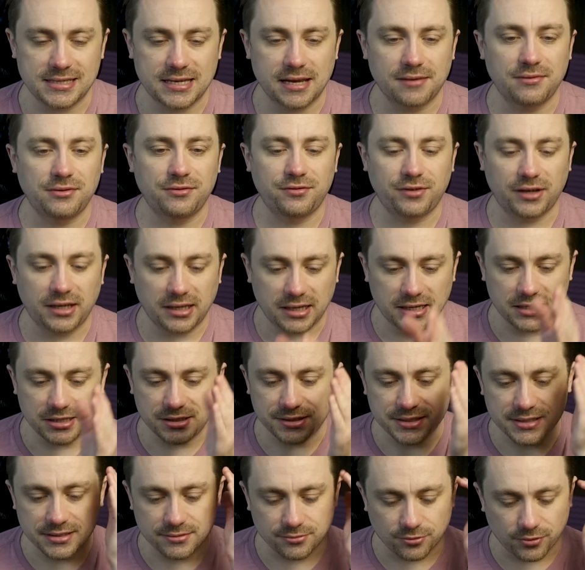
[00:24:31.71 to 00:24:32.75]
Kevin Feige,
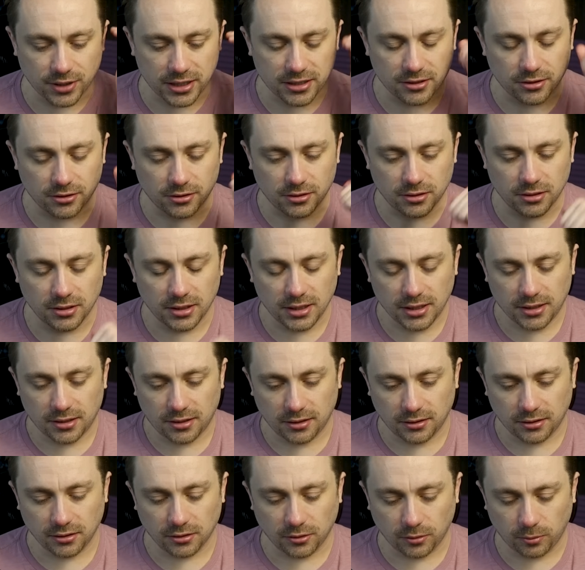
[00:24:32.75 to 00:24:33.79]
just write her
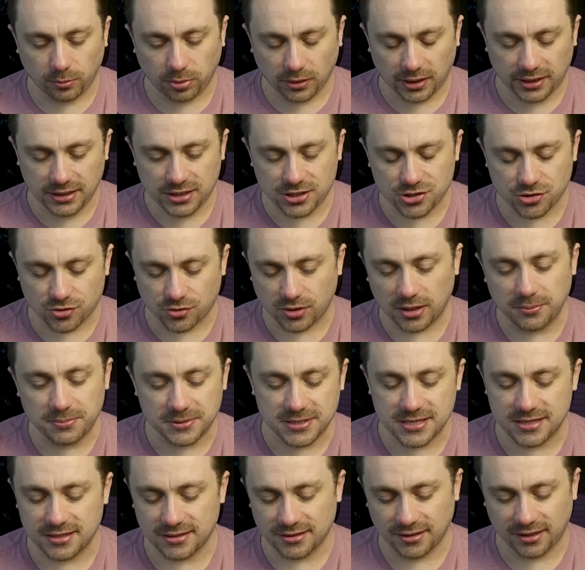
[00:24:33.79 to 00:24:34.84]
a little blank
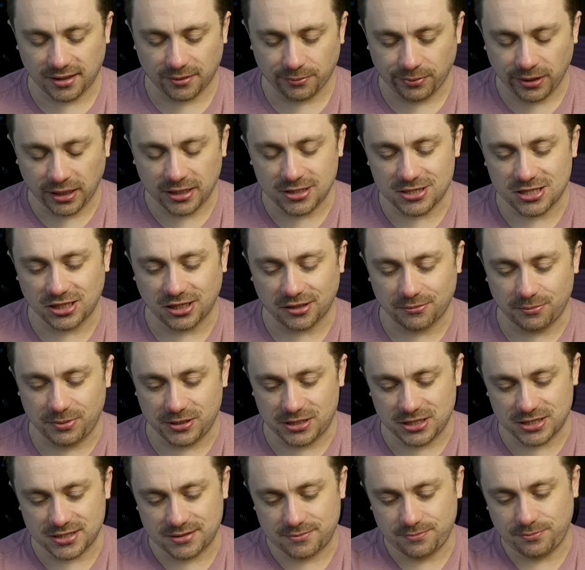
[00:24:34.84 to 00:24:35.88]
script, like a blank check, but
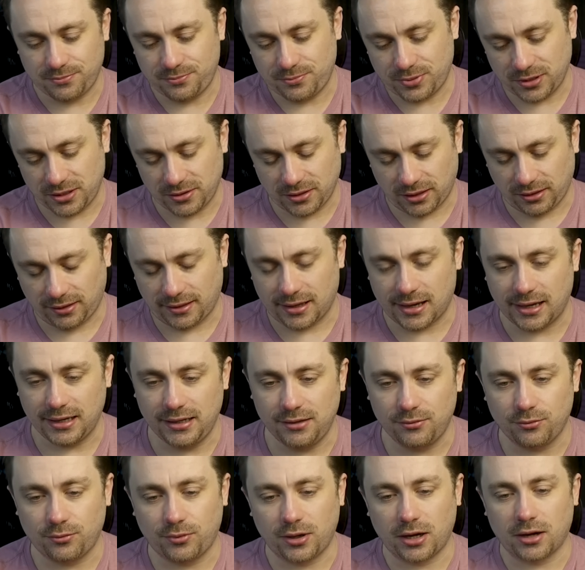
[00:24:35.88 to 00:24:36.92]
just put a
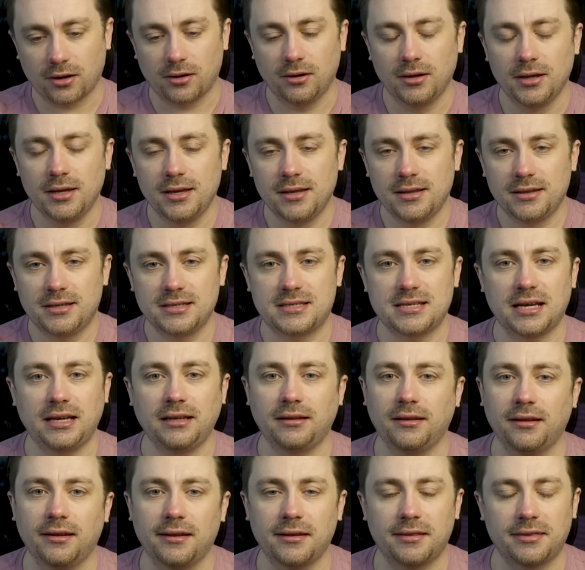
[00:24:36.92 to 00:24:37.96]
line where the
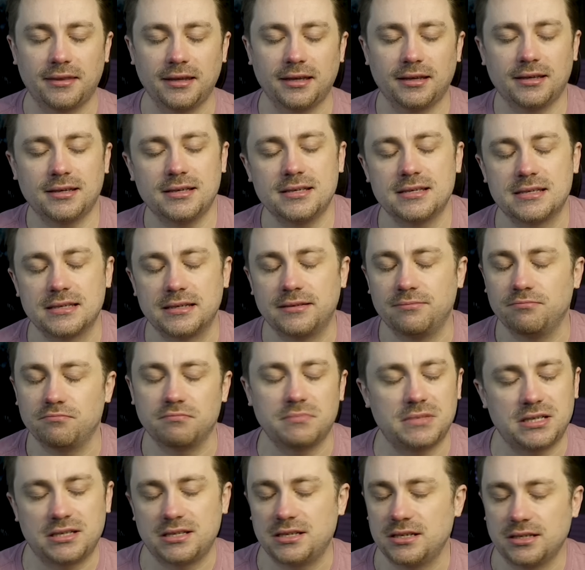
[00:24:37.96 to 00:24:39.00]
title of the thing is, and
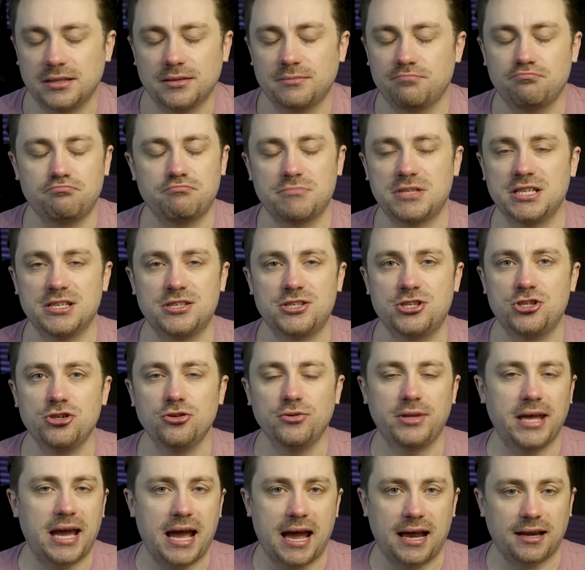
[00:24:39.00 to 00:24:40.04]
she could just do
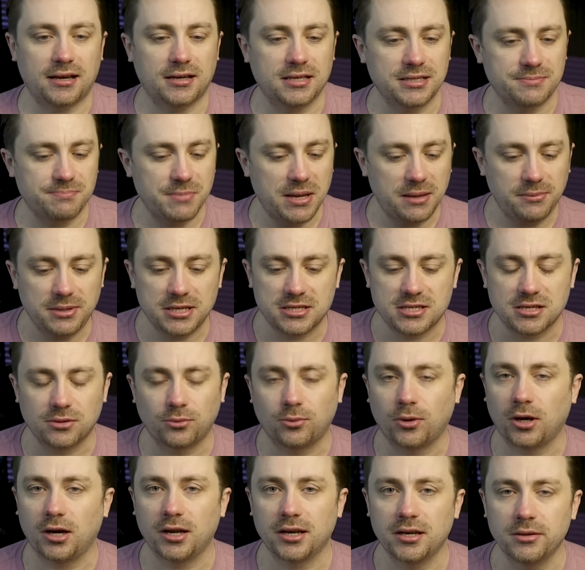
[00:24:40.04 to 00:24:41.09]
that. Because maybe it's a
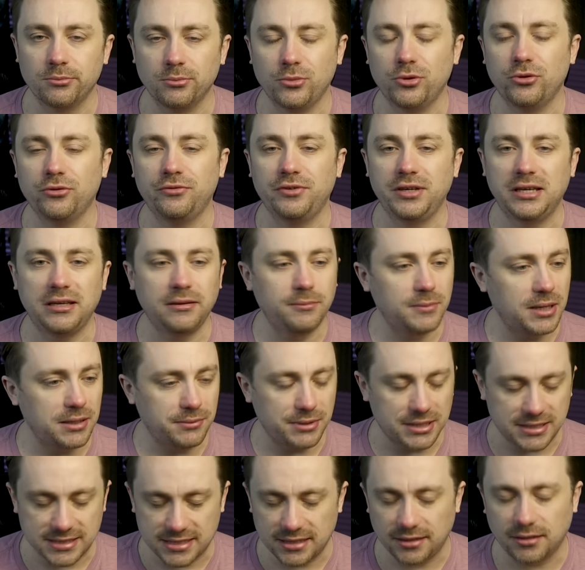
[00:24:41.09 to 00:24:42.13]
Wanda movie,
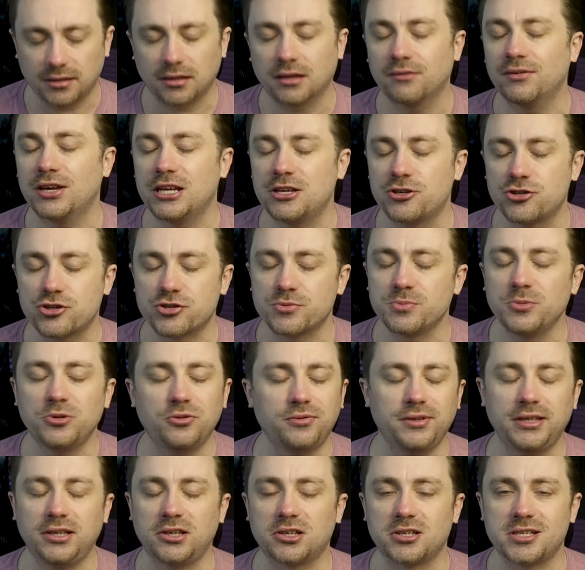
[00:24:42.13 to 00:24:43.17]
maybe it's a Young Avengers
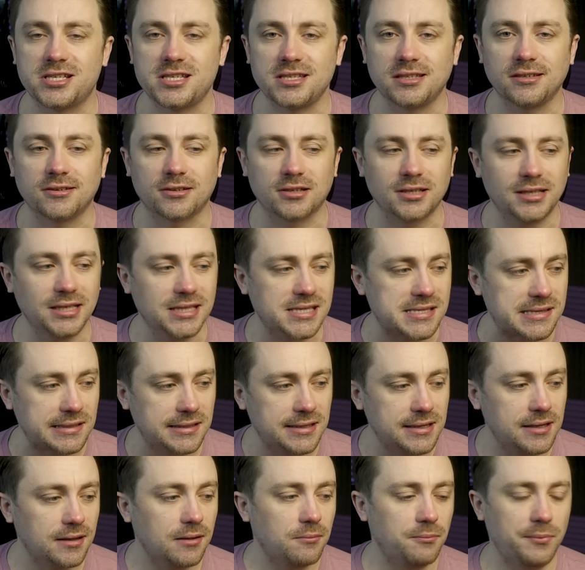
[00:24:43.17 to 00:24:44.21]
movie or series,
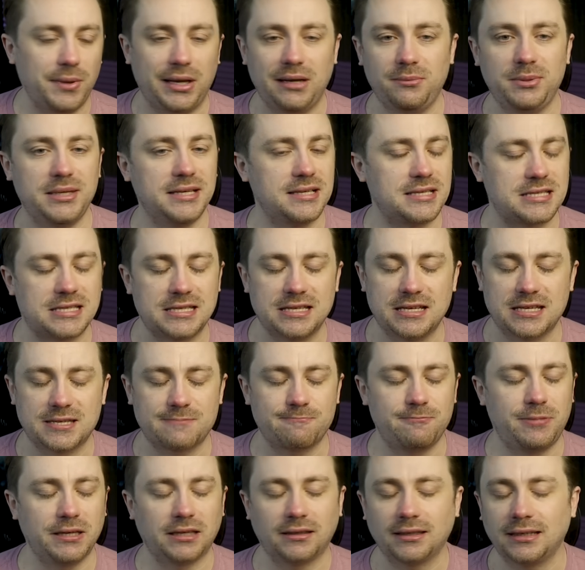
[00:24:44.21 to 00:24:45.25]
maybe it's this
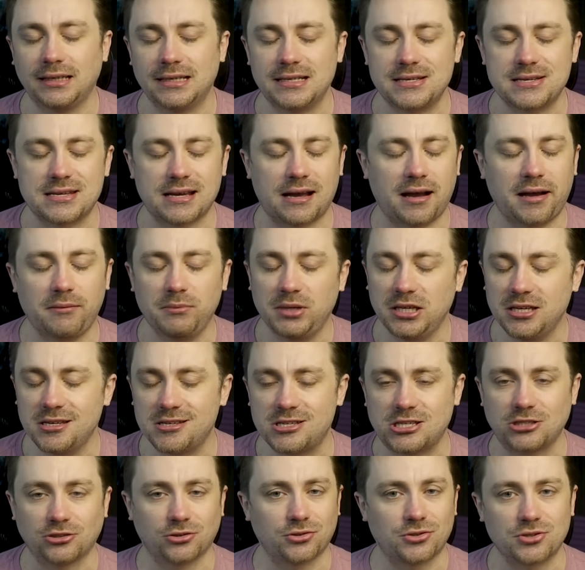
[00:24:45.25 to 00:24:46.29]
Billy and Tommy
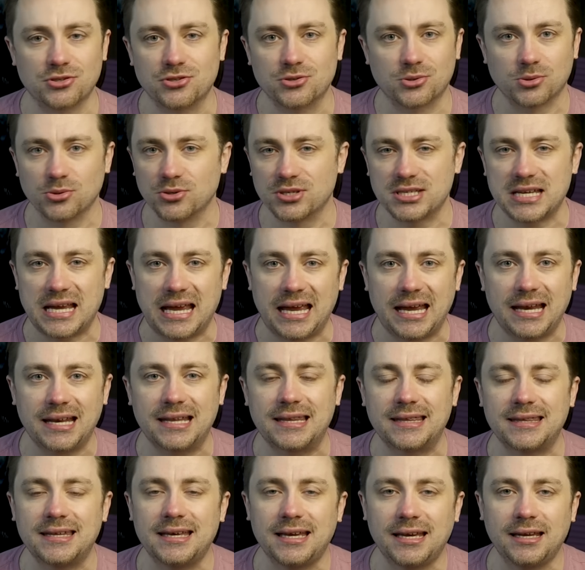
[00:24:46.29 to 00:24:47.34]
Children's Crusade
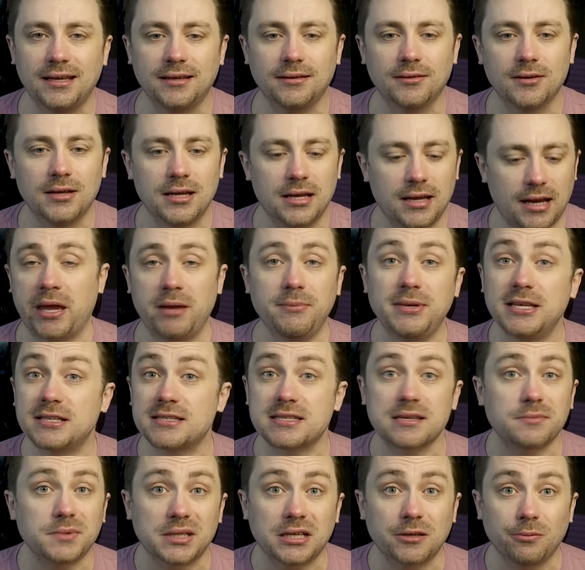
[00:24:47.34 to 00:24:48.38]
thing, maybe it's
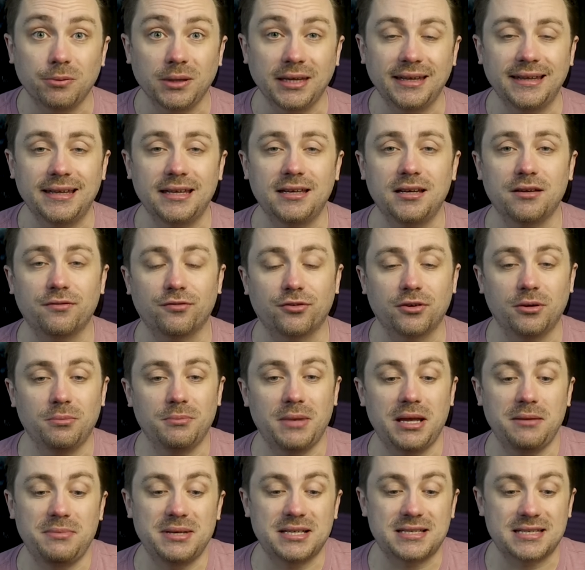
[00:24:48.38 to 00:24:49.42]
something completely different.
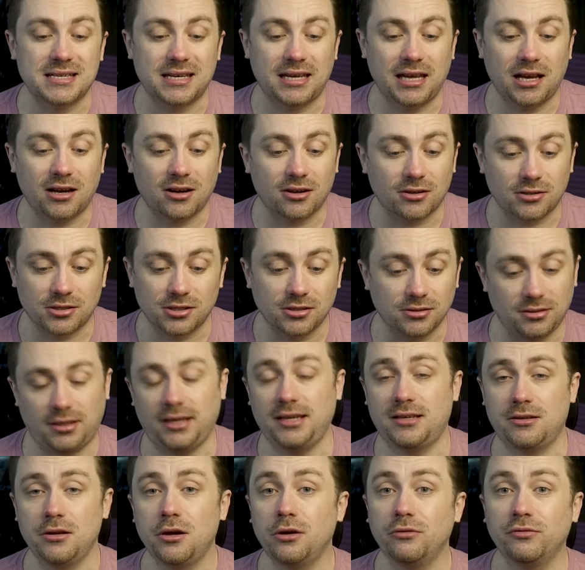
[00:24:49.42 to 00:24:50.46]
Maybe it's a character
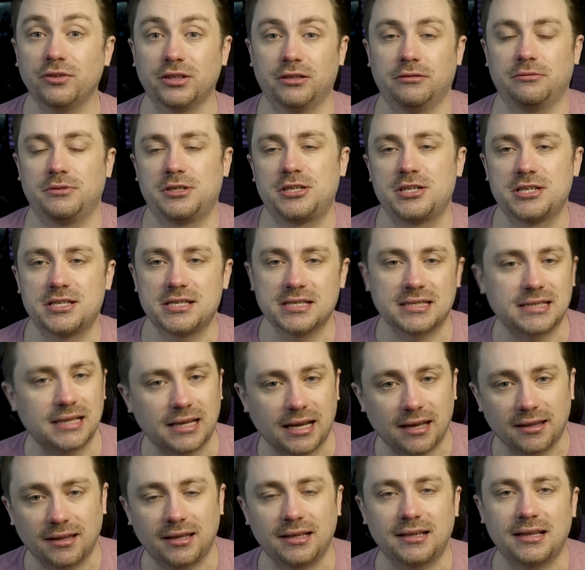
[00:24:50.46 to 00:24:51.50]
like Nova, which is just like,
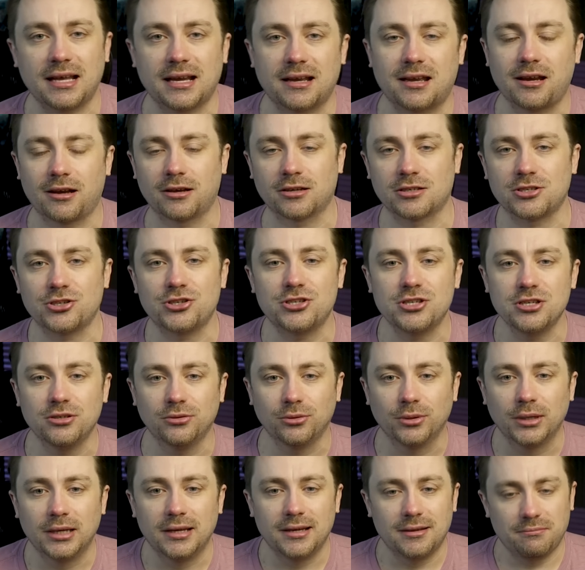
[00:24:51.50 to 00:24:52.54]
I like that character
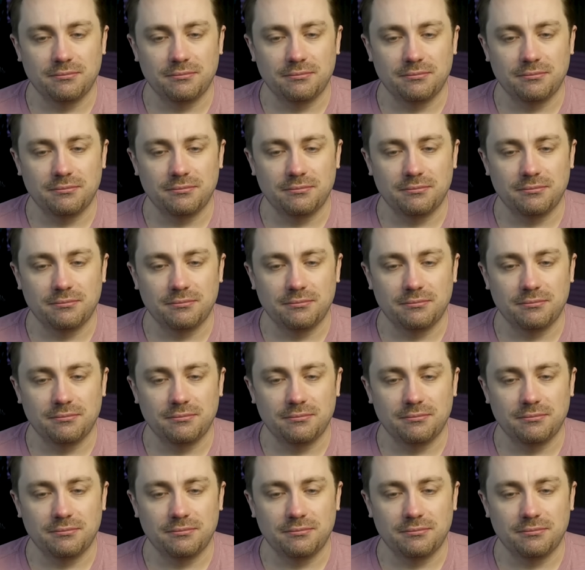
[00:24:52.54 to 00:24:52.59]
too.